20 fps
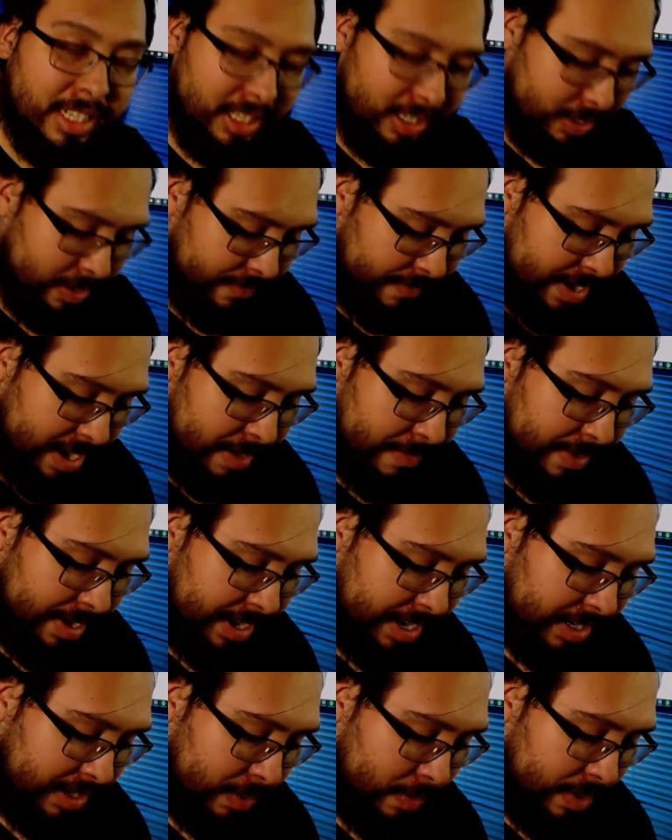So if anybody
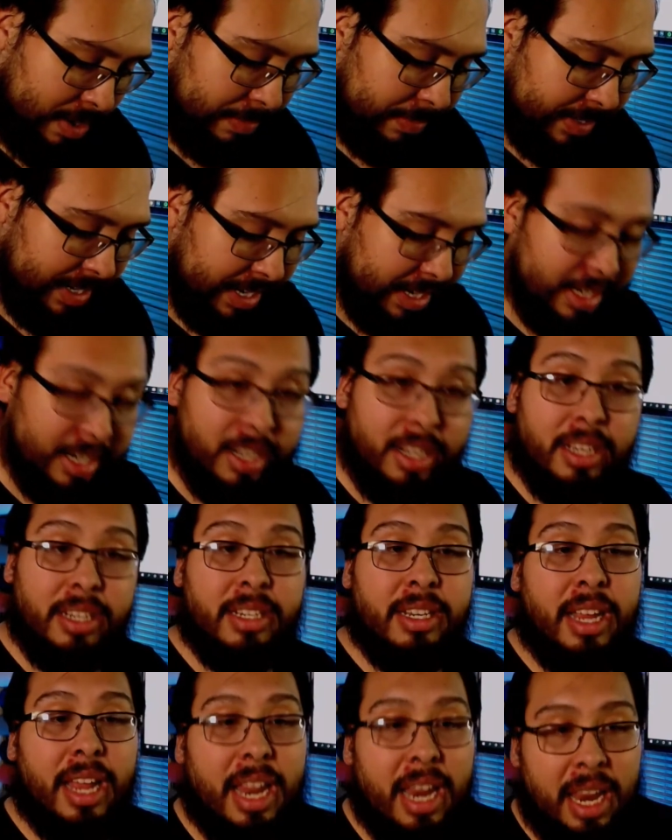needs a website
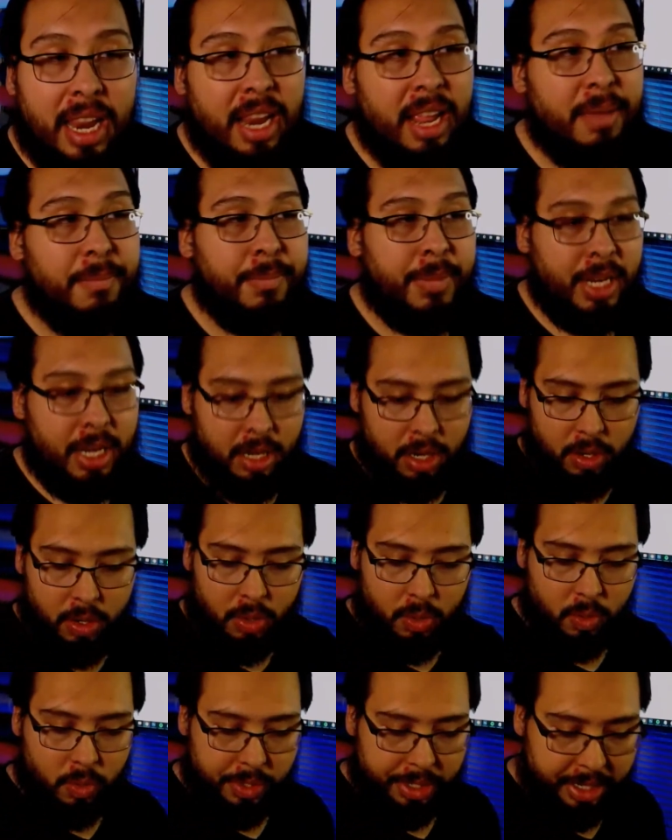done, let me
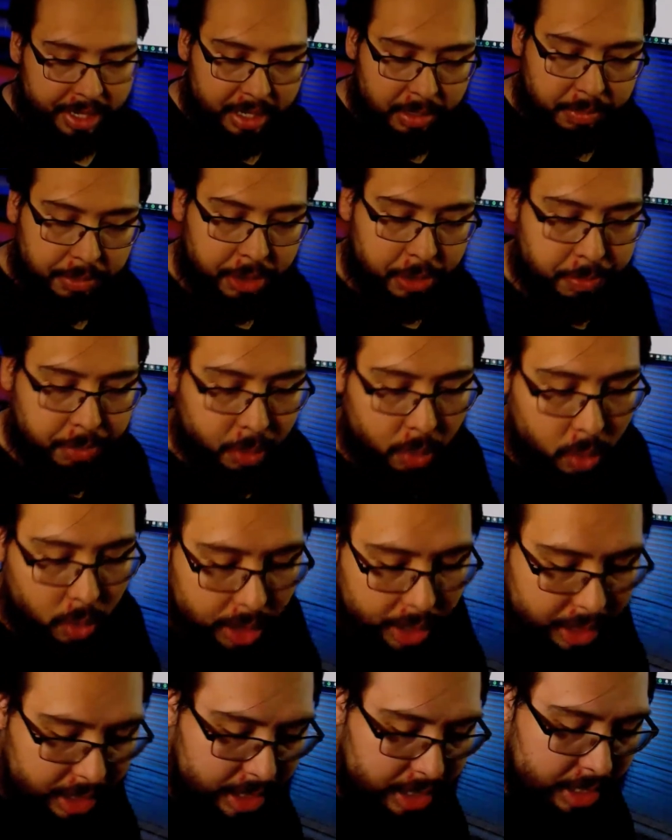know. Hit up your
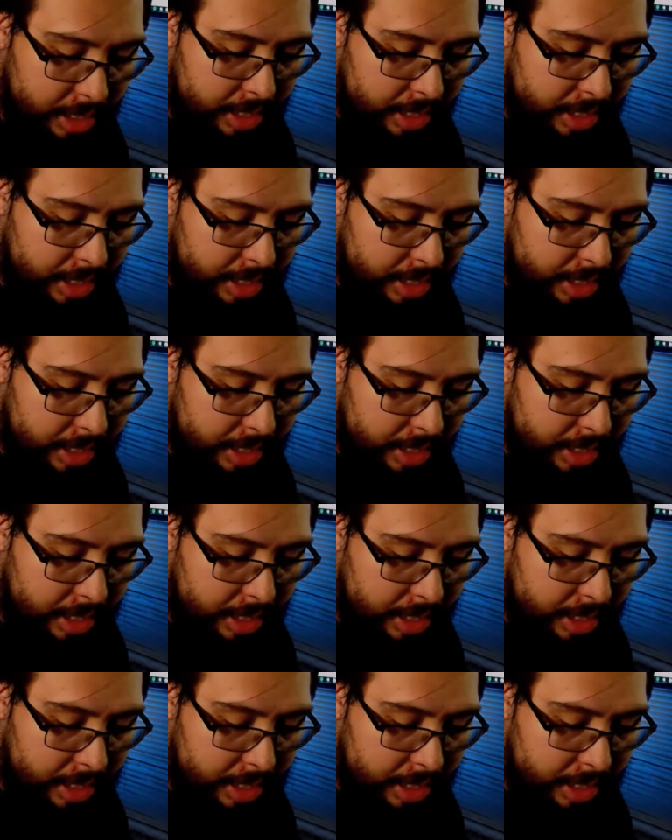boy.